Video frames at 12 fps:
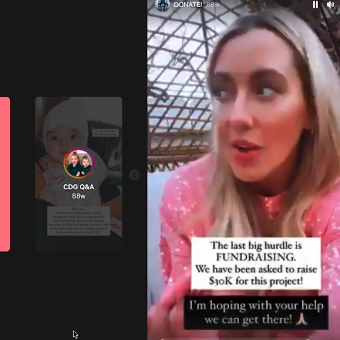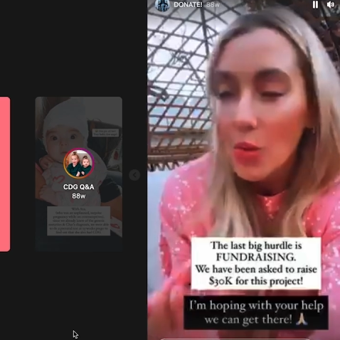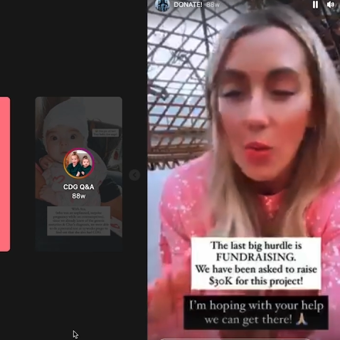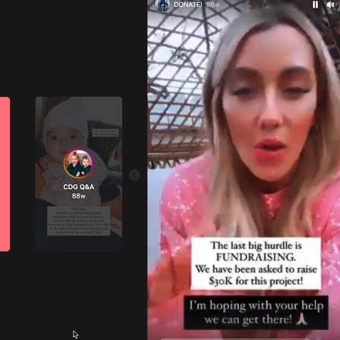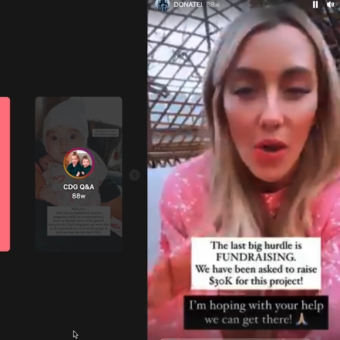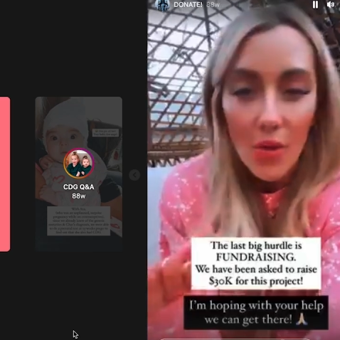will
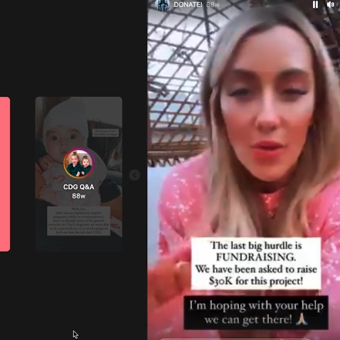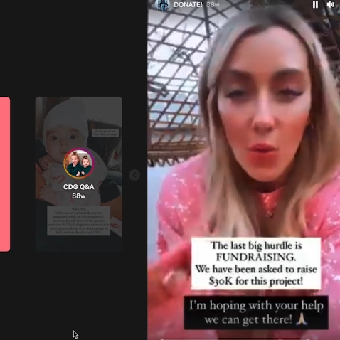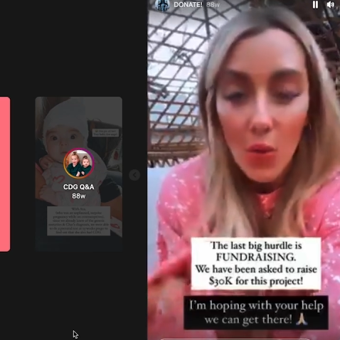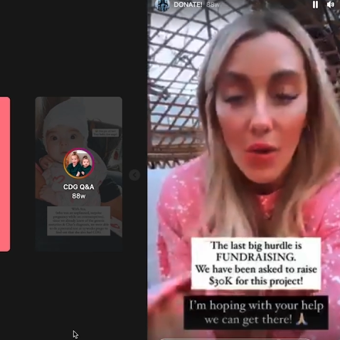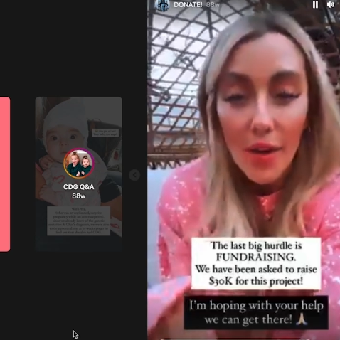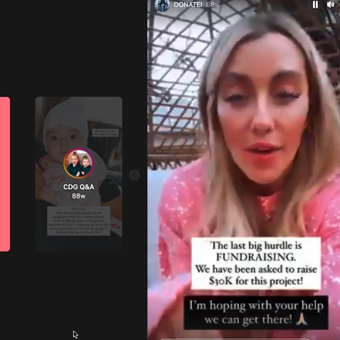go
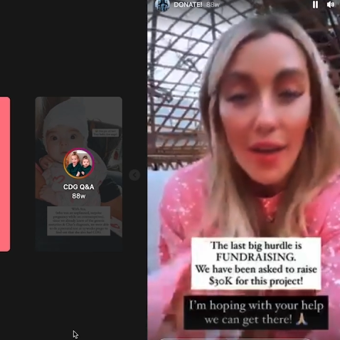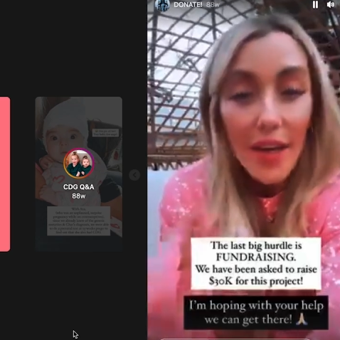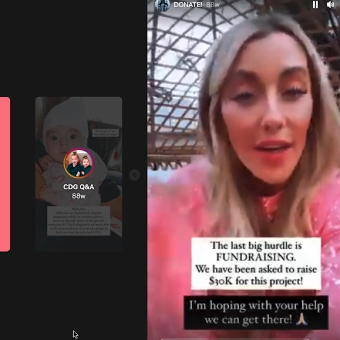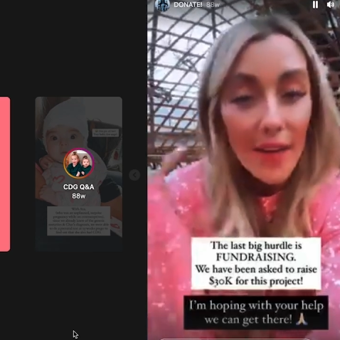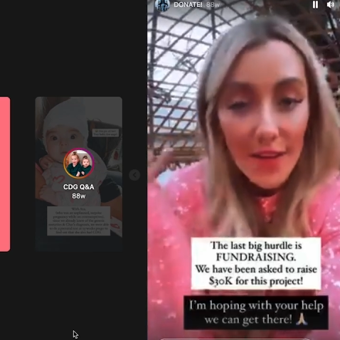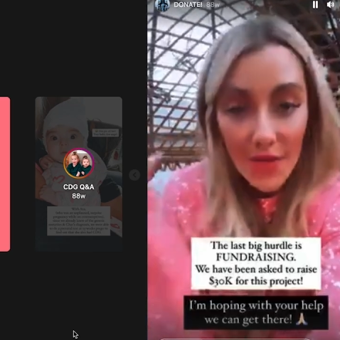toward
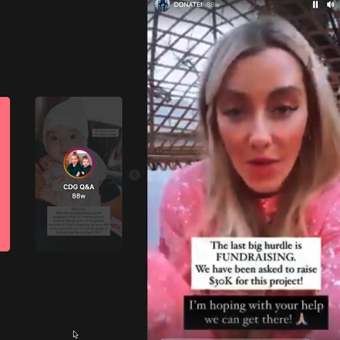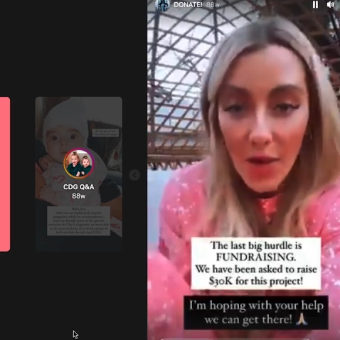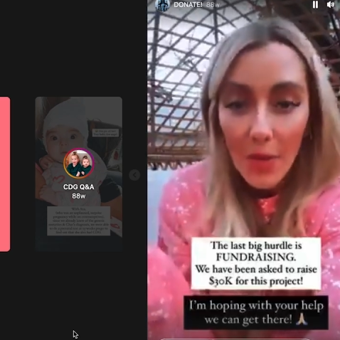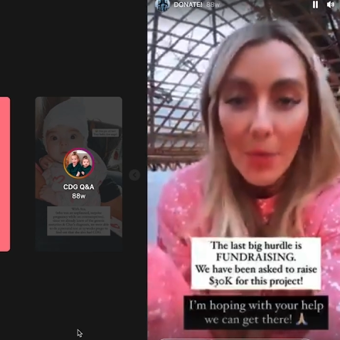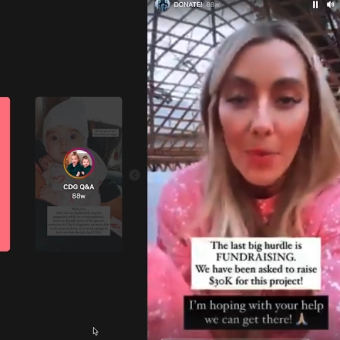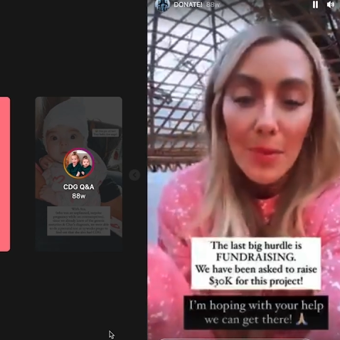this drug
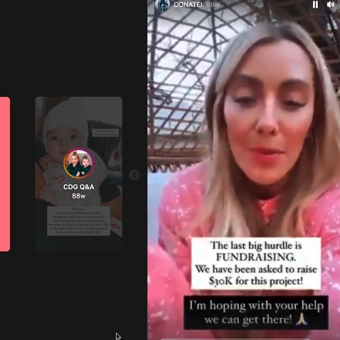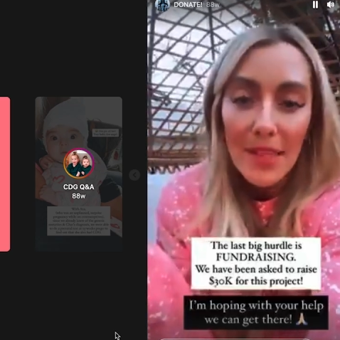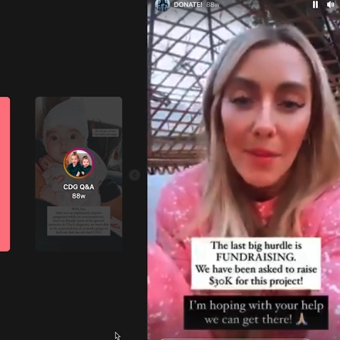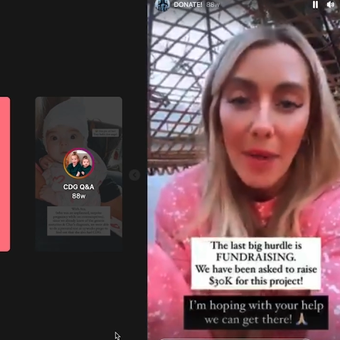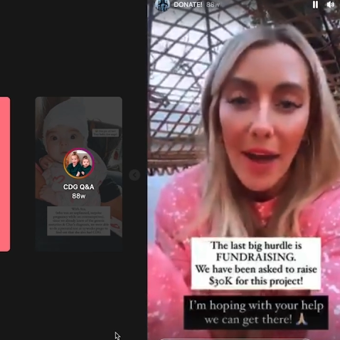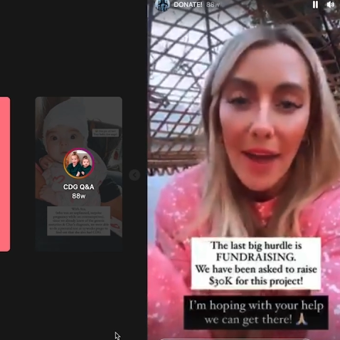repurposing
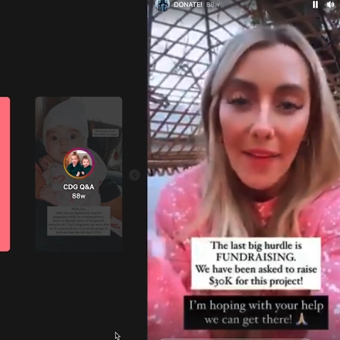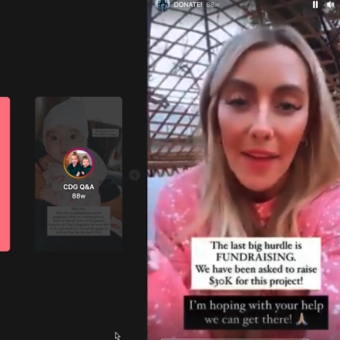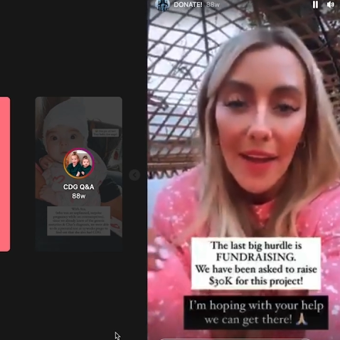pilot.